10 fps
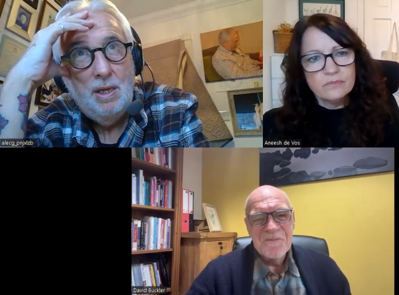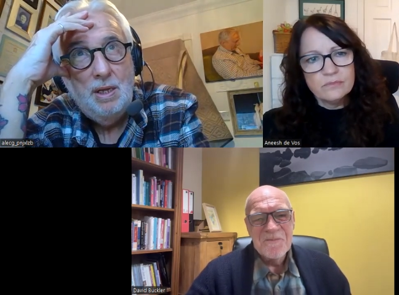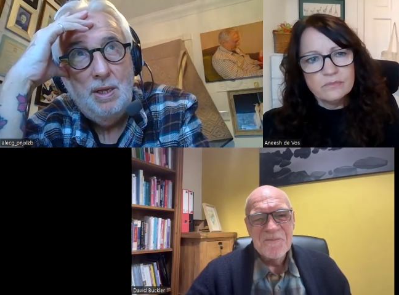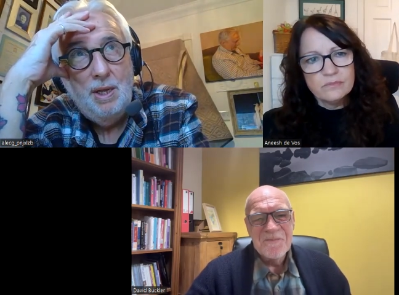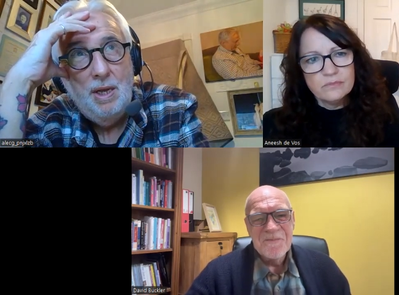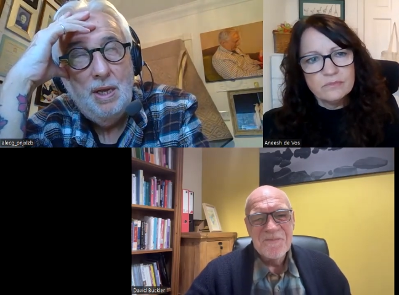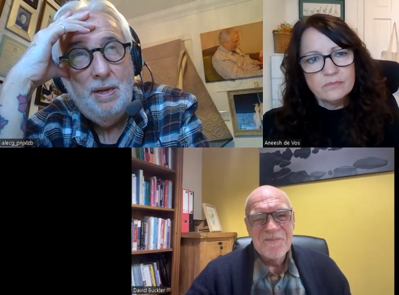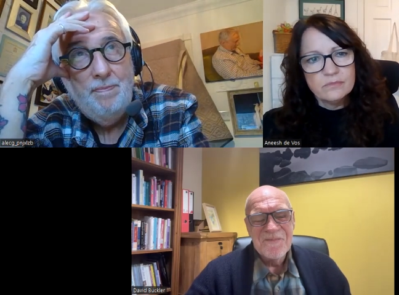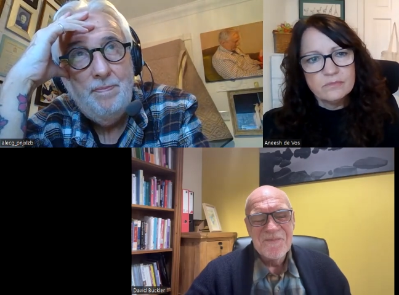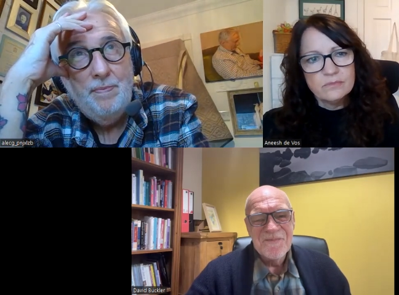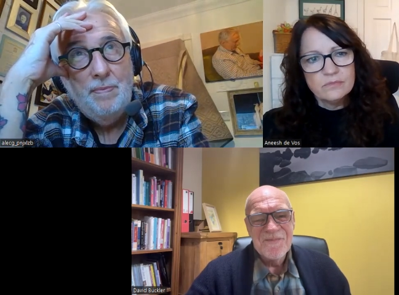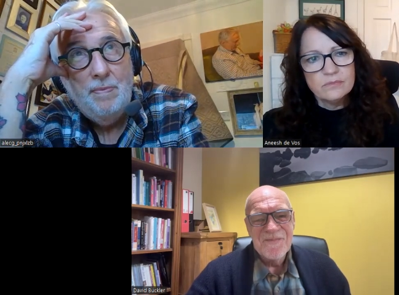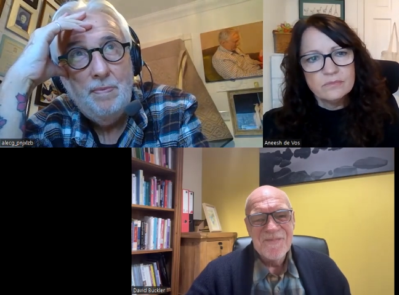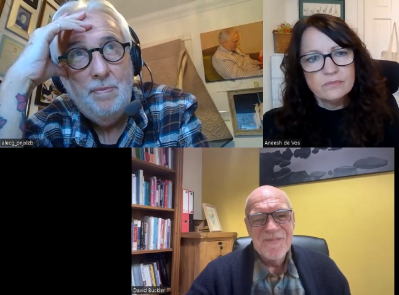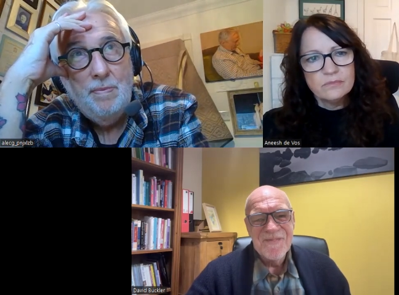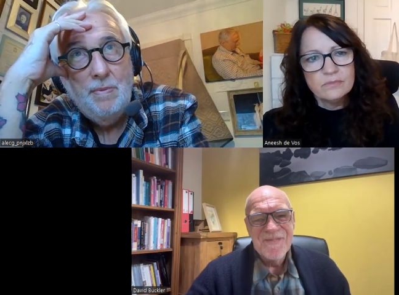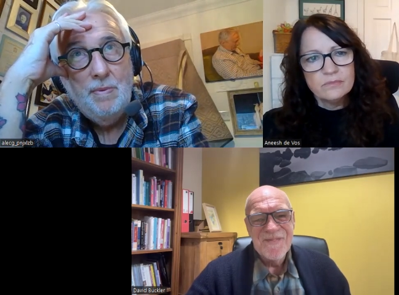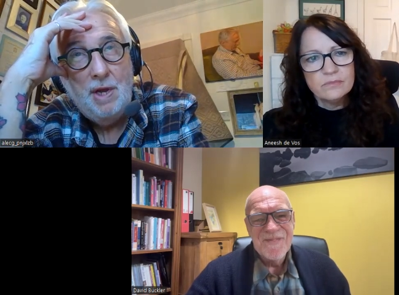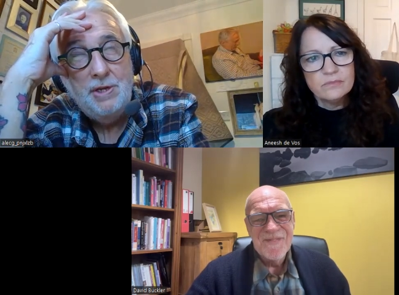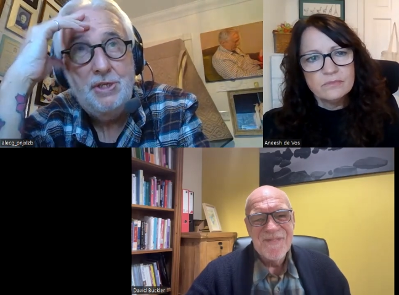Speaker 1: yeah
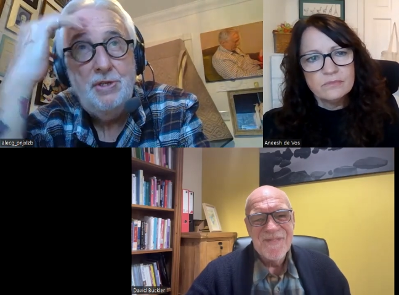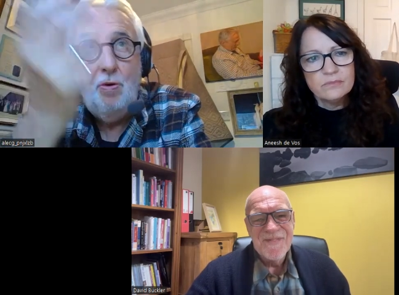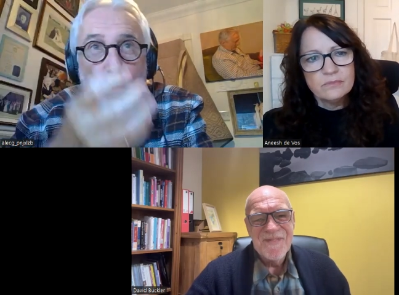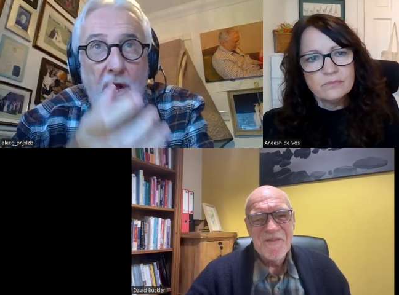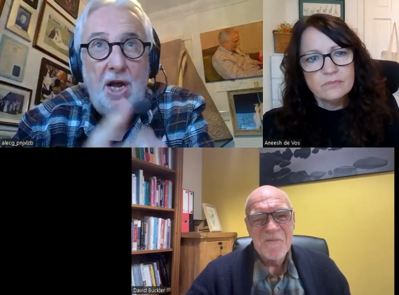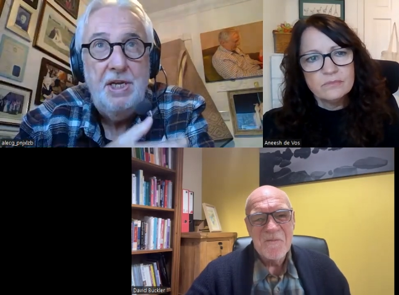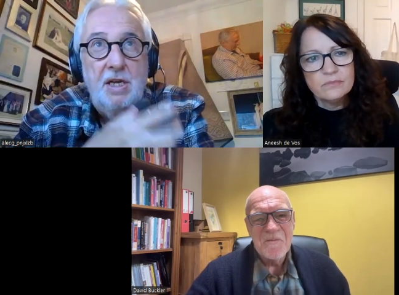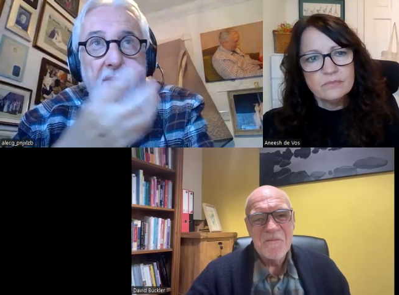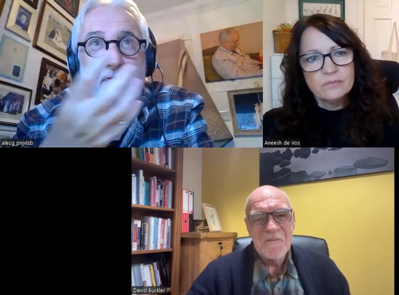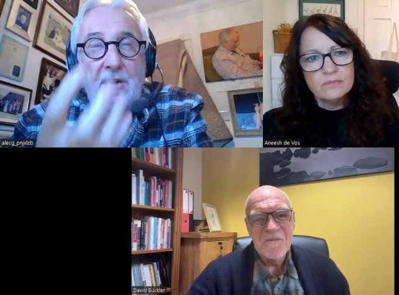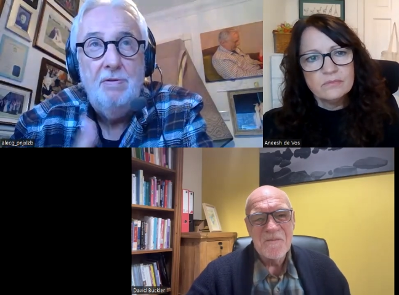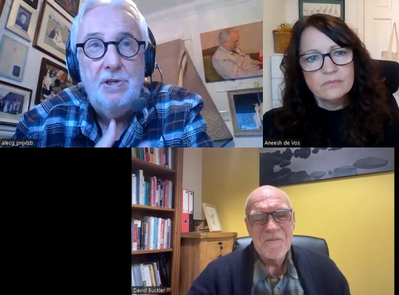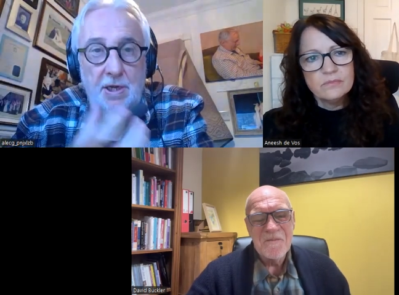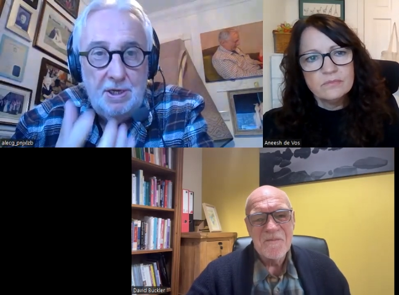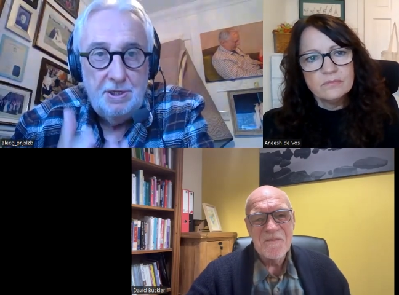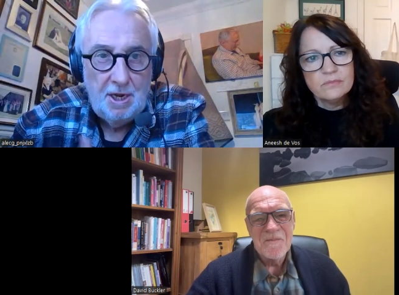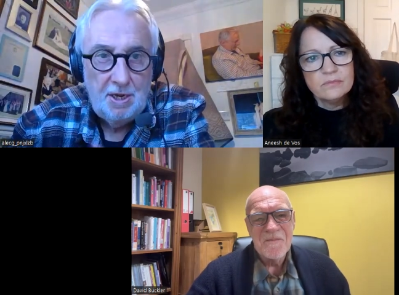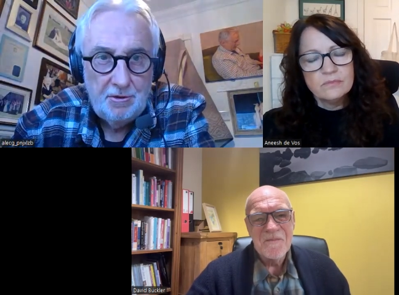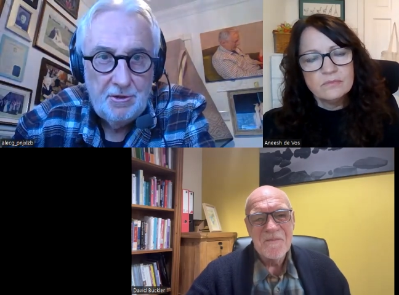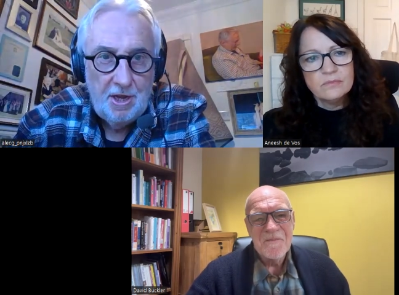and just the whole idea of counseling and
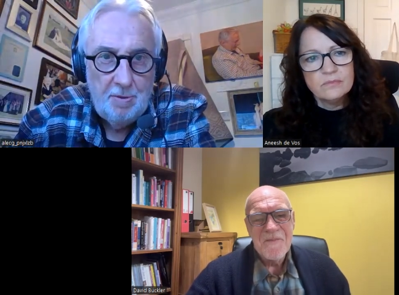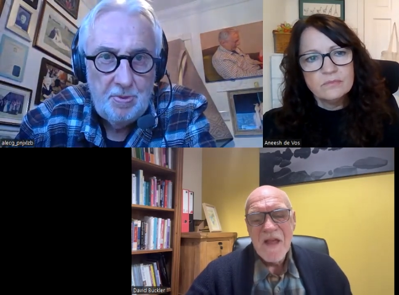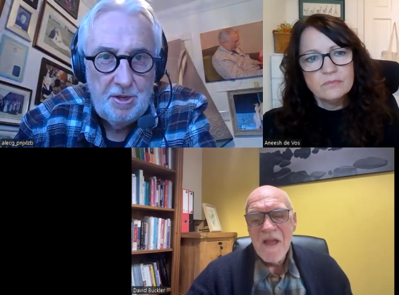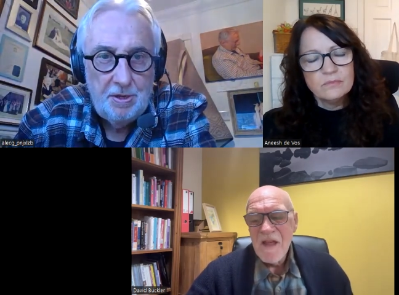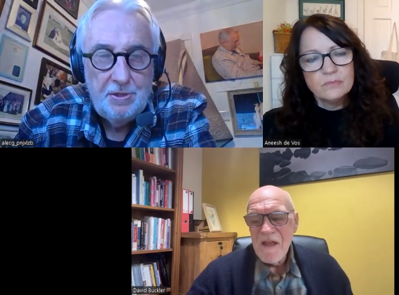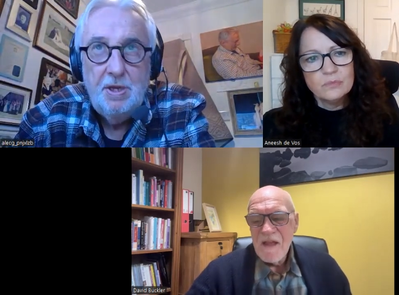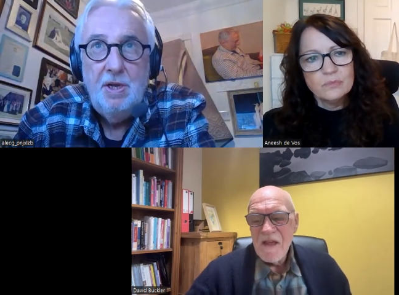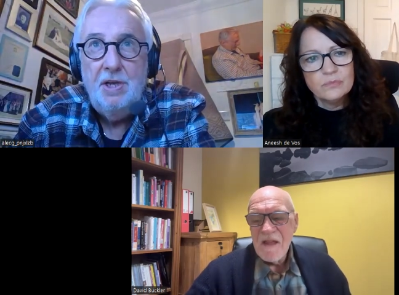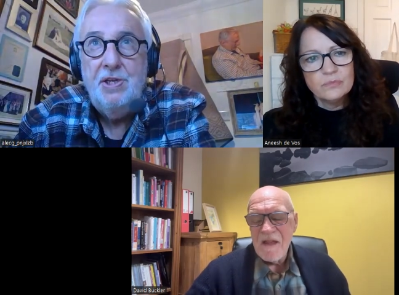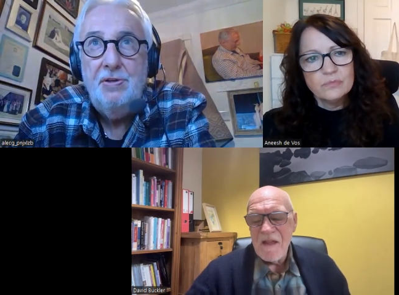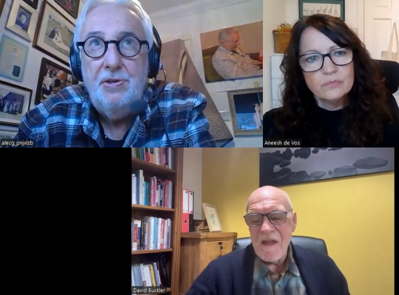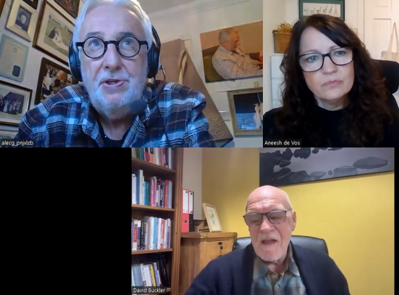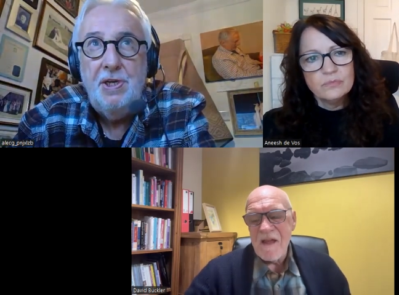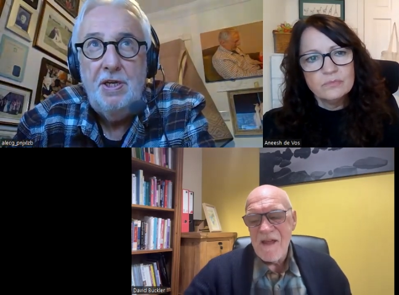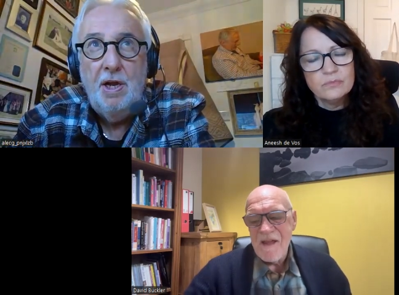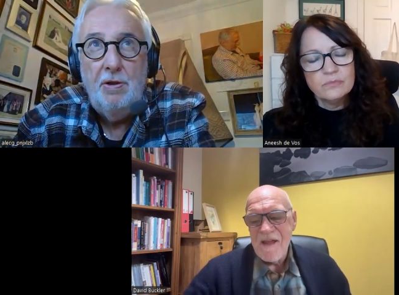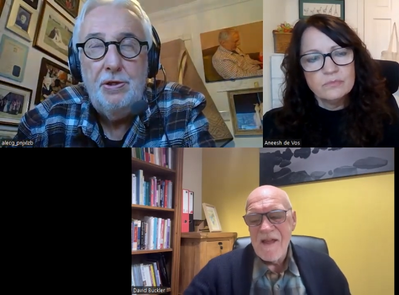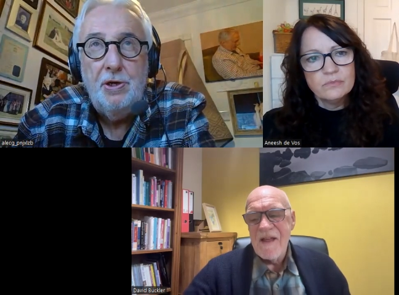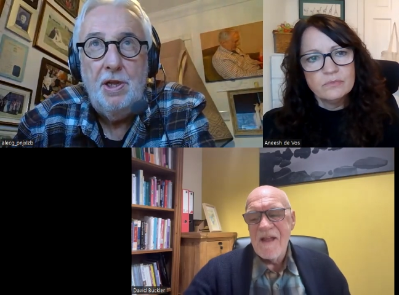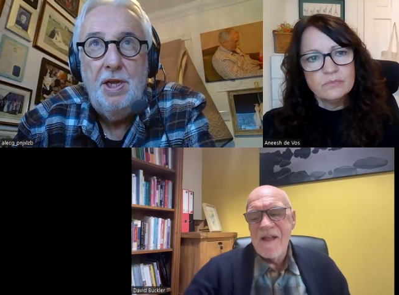psychotherapy is is interesting yeah.
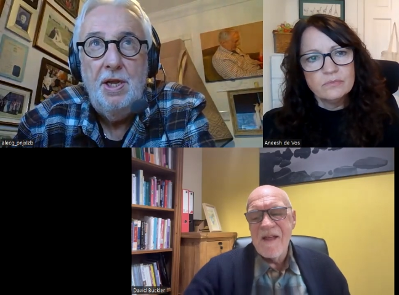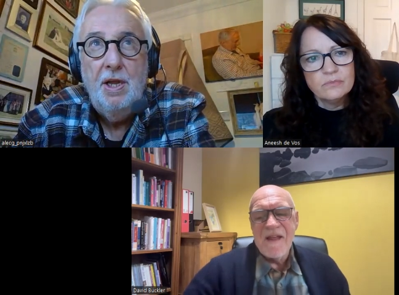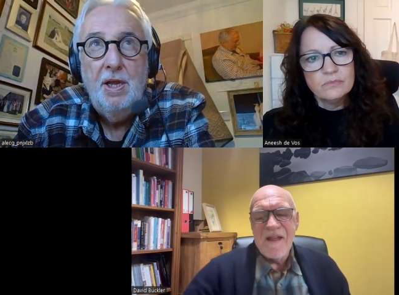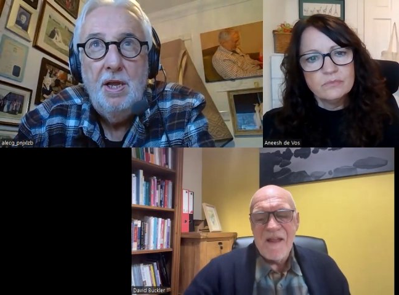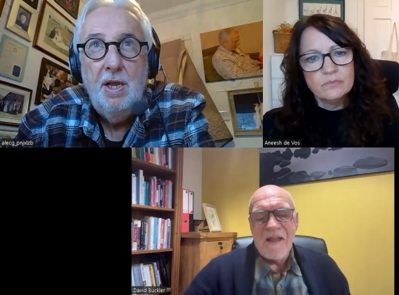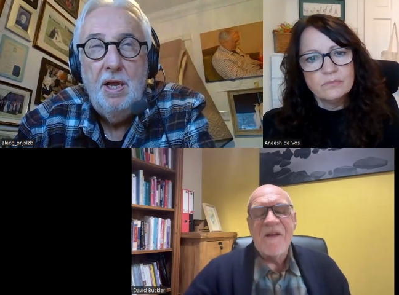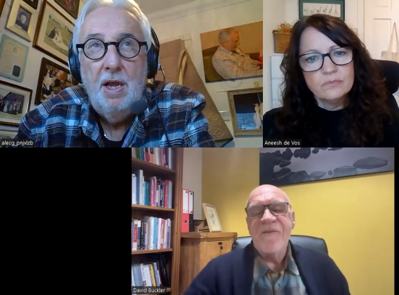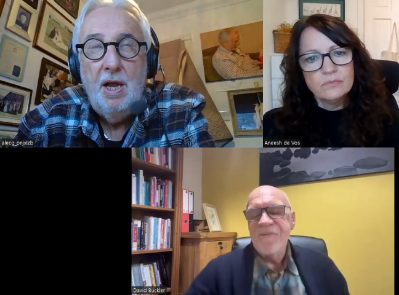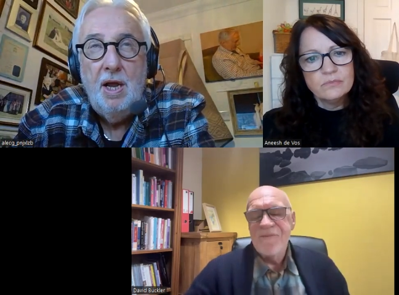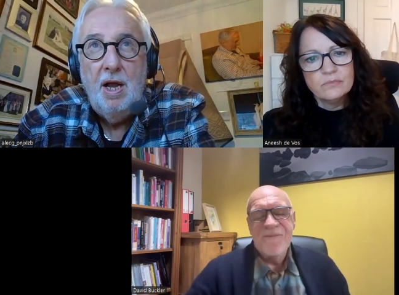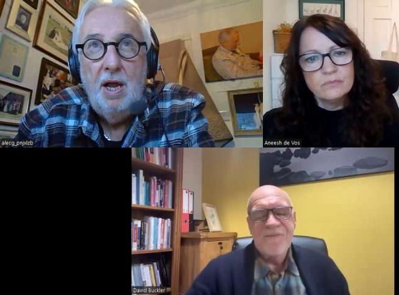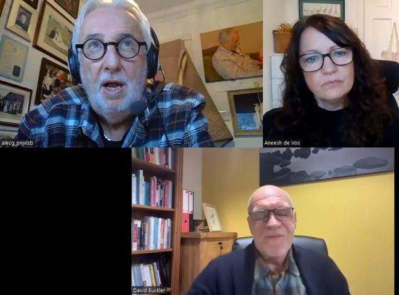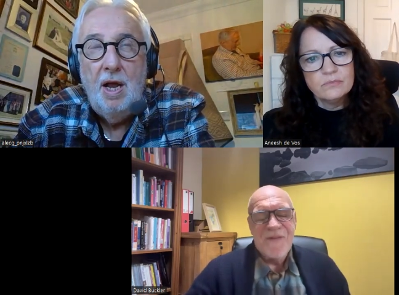culturally. Yeah. Uh,